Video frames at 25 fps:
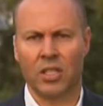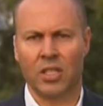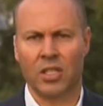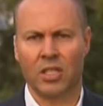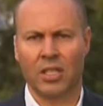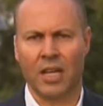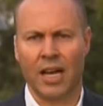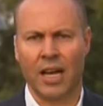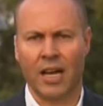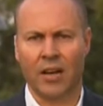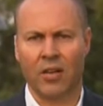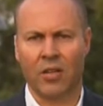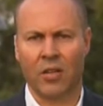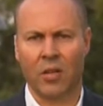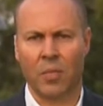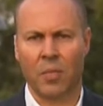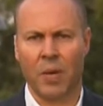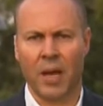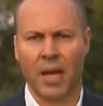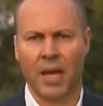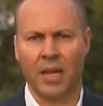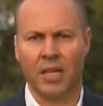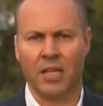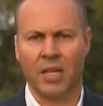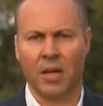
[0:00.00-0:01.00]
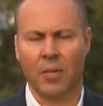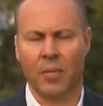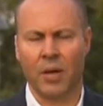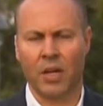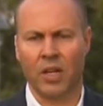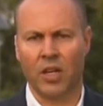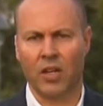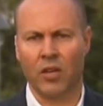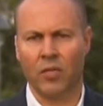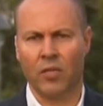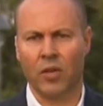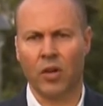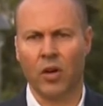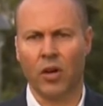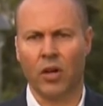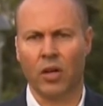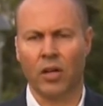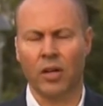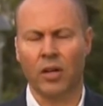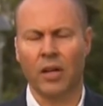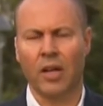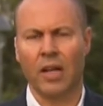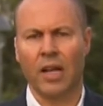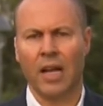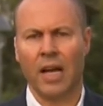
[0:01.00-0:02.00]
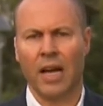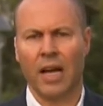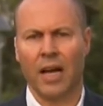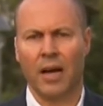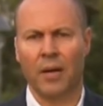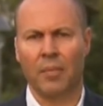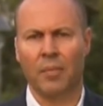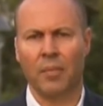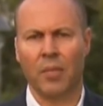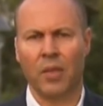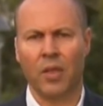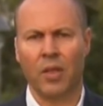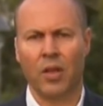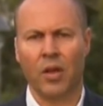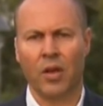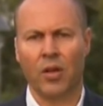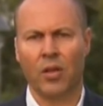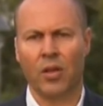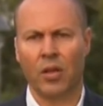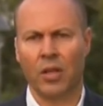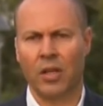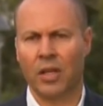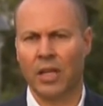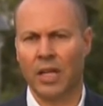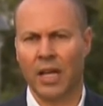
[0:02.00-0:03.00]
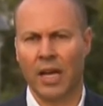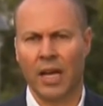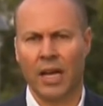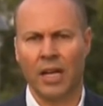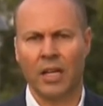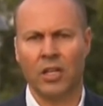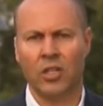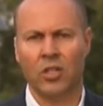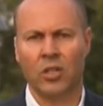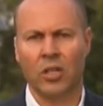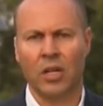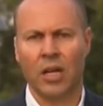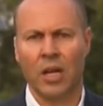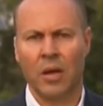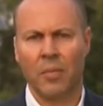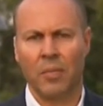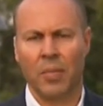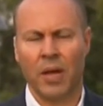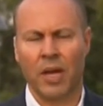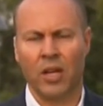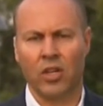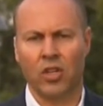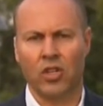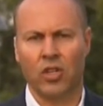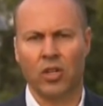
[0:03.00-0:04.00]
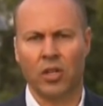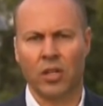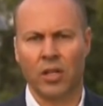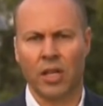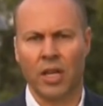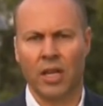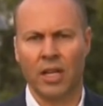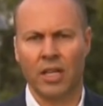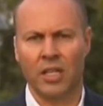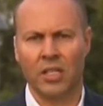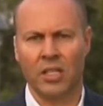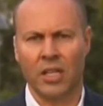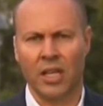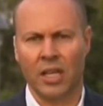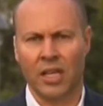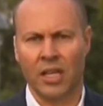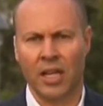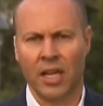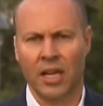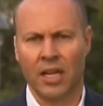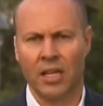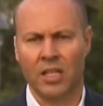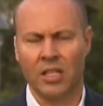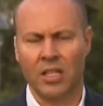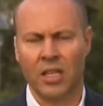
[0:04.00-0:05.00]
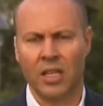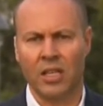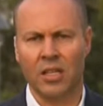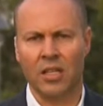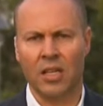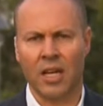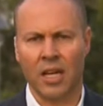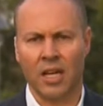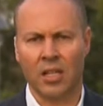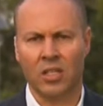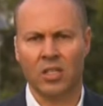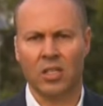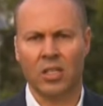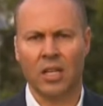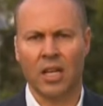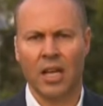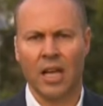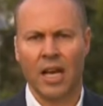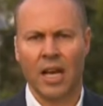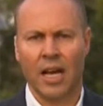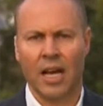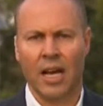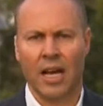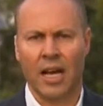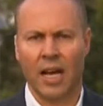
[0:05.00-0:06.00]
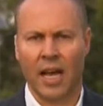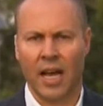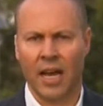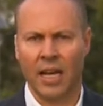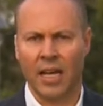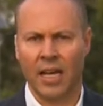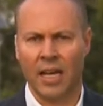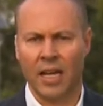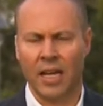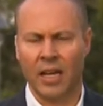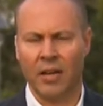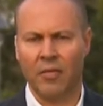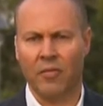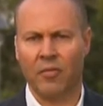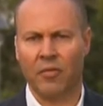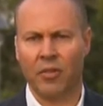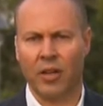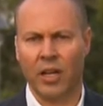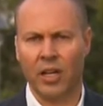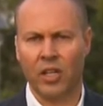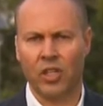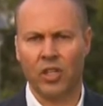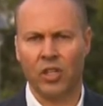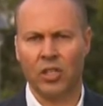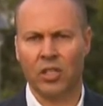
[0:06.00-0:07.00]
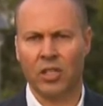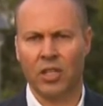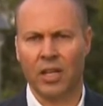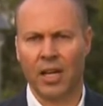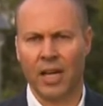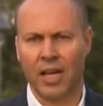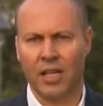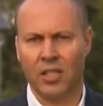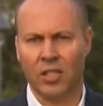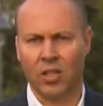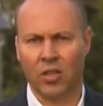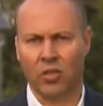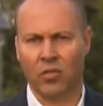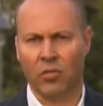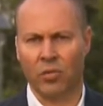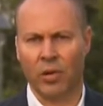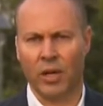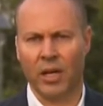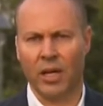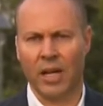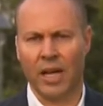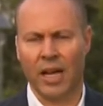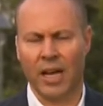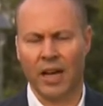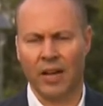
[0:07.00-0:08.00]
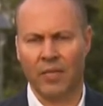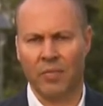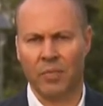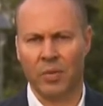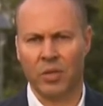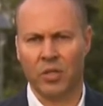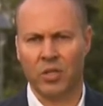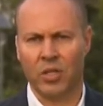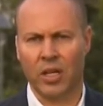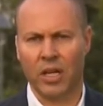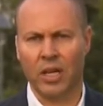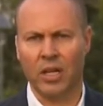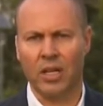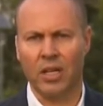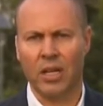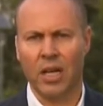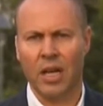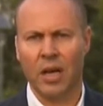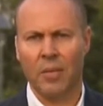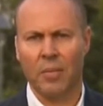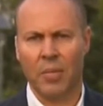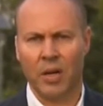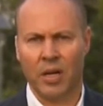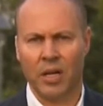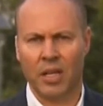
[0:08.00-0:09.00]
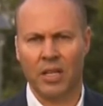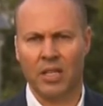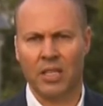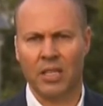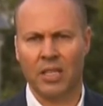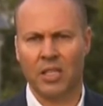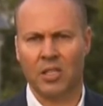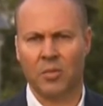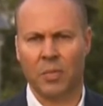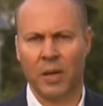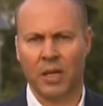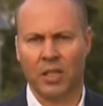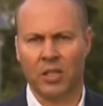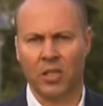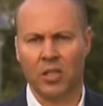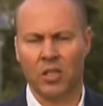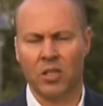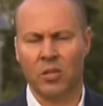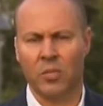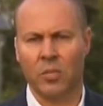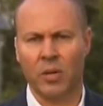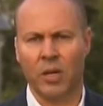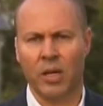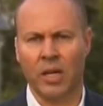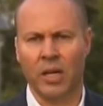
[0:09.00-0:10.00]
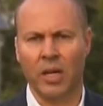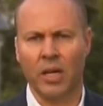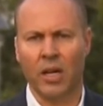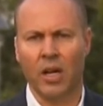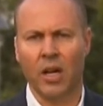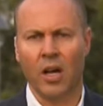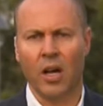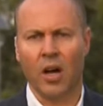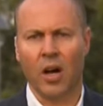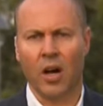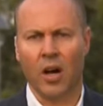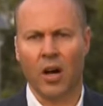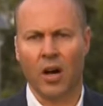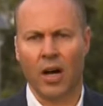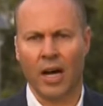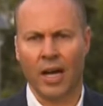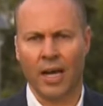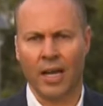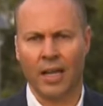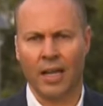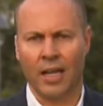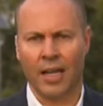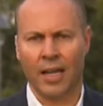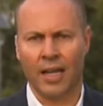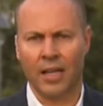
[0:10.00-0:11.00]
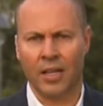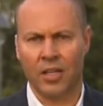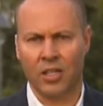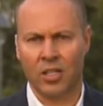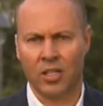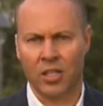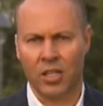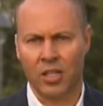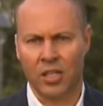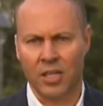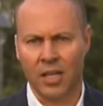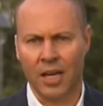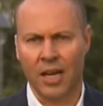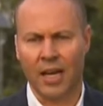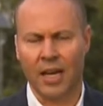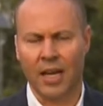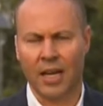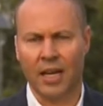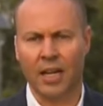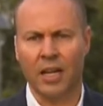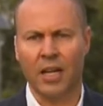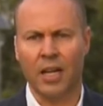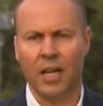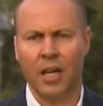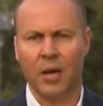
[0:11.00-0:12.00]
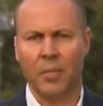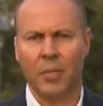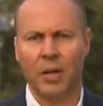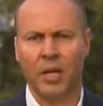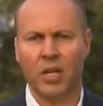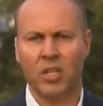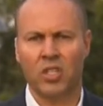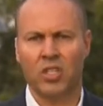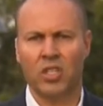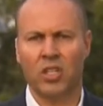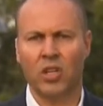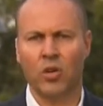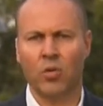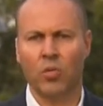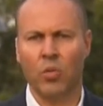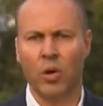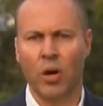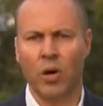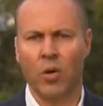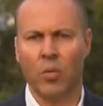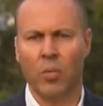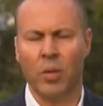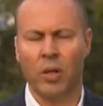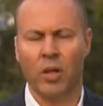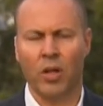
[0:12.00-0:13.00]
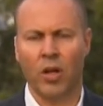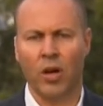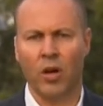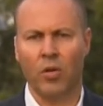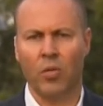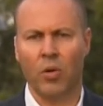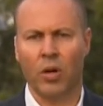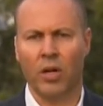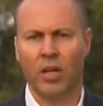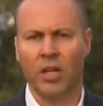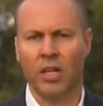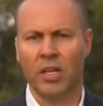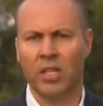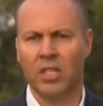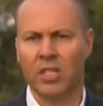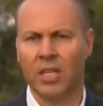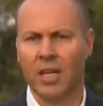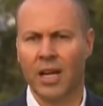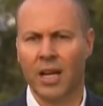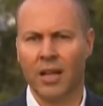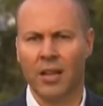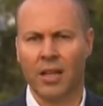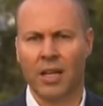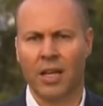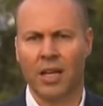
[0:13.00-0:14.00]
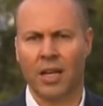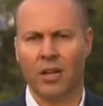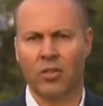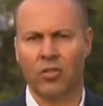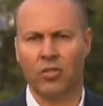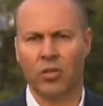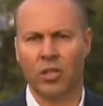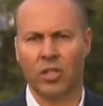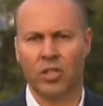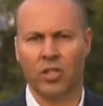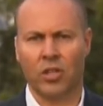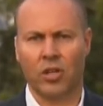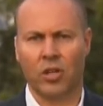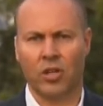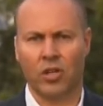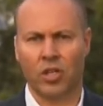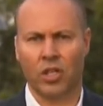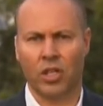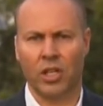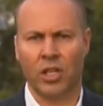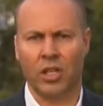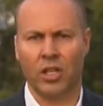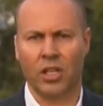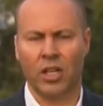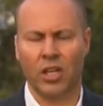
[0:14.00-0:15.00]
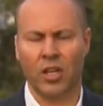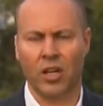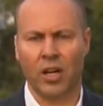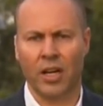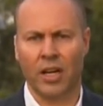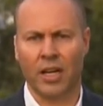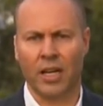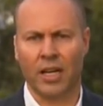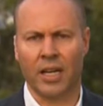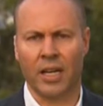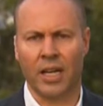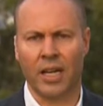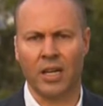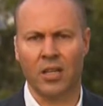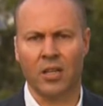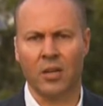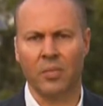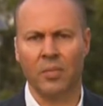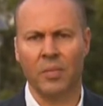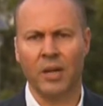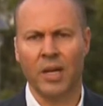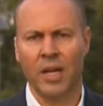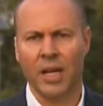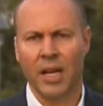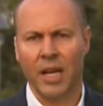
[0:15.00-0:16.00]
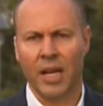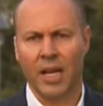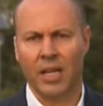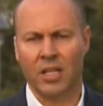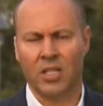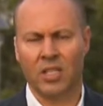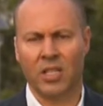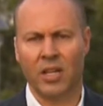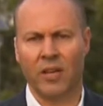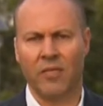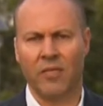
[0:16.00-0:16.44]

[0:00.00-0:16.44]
the start of the pandemic. You've got the age pension that is indexed, and inflation today is at 3.5%, but it is expected to be higher later today. But it's still well below what it is in other countries, Kochi. In the United Kingdom, it's